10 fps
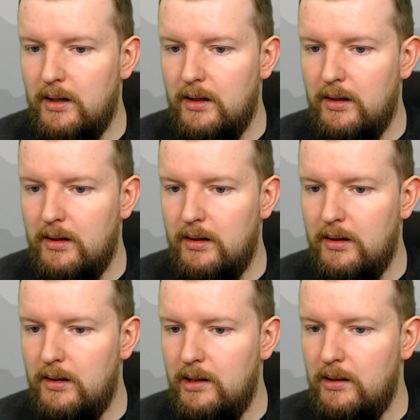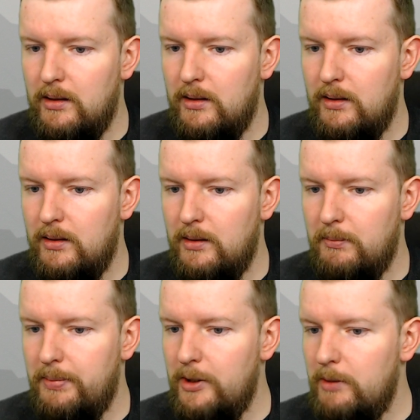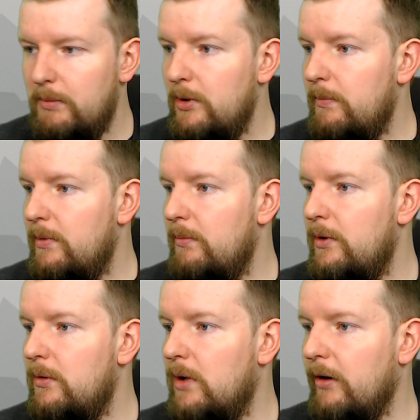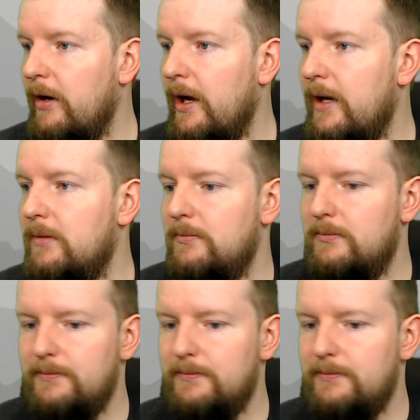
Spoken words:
Boop, boop, boop, boop. All right.